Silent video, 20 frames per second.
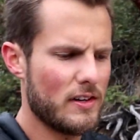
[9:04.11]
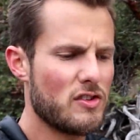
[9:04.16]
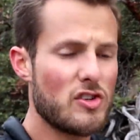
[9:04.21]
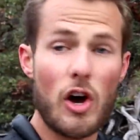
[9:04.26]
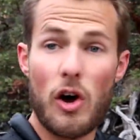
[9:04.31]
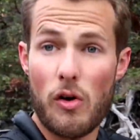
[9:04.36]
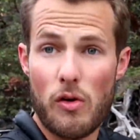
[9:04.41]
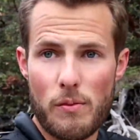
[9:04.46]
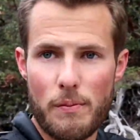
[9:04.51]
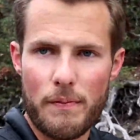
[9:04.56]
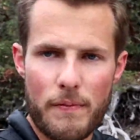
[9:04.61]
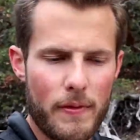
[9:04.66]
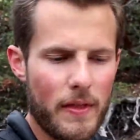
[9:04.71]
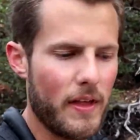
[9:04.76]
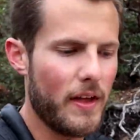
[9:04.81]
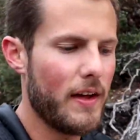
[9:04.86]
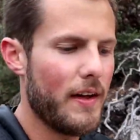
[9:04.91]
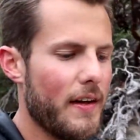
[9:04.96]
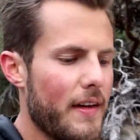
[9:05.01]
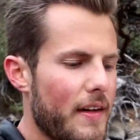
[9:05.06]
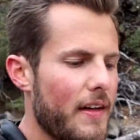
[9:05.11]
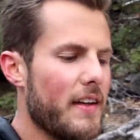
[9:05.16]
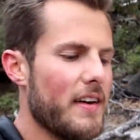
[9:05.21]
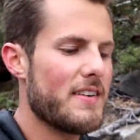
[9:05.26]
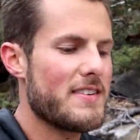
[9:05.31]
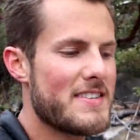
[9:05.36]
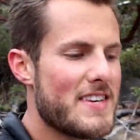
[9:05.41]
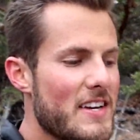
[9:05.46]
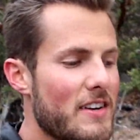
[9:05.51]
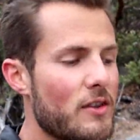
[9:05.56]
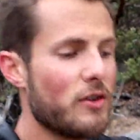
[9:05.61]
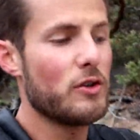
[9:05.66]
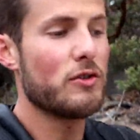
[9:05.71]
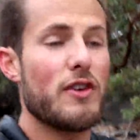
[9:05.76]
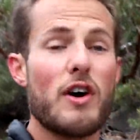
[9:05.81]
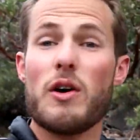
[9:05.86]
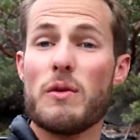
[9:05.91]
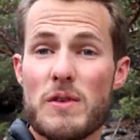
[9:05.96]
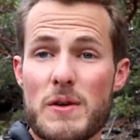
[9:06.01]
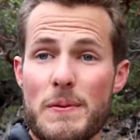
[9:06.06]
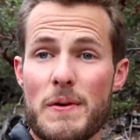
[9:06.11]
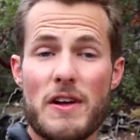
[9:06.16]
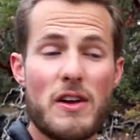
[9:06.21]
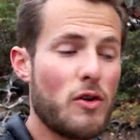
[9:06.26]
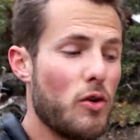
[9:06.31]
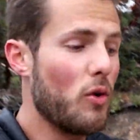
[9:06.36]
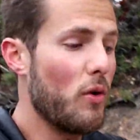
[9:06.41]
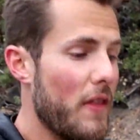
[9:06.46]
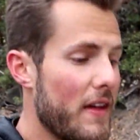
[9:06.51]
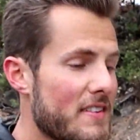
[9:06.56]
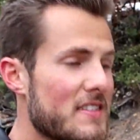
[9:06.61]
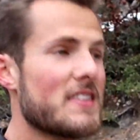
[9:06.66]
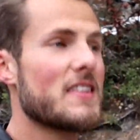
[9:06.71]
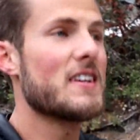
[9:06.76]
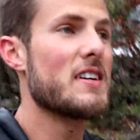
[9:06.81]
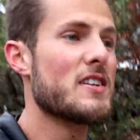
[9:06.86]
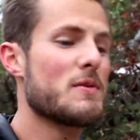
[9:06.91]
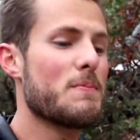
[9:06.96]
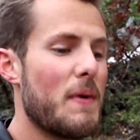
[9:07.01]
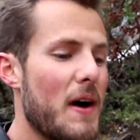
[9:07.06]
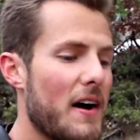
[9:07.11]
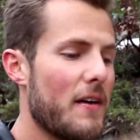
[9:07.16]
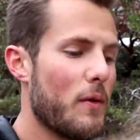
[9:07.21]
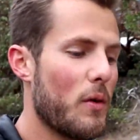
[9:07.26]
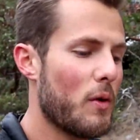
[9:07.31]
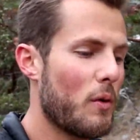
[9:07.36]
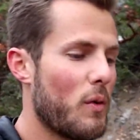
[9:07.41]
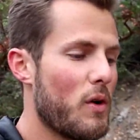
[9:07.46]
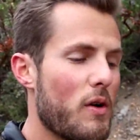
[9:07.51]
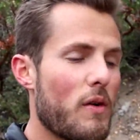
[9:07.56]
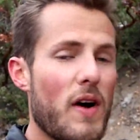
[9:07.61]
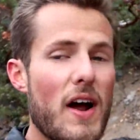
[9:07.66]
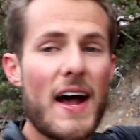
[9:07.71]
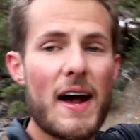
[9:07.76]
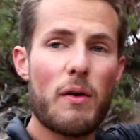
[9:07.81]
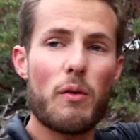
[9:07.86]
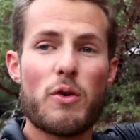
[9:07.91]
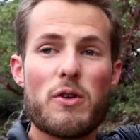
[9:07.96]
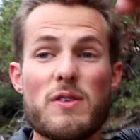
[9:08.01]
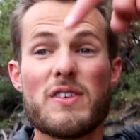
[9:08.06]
Dome. Sentinel Dome's pretty cool. That's the spot where we were at, where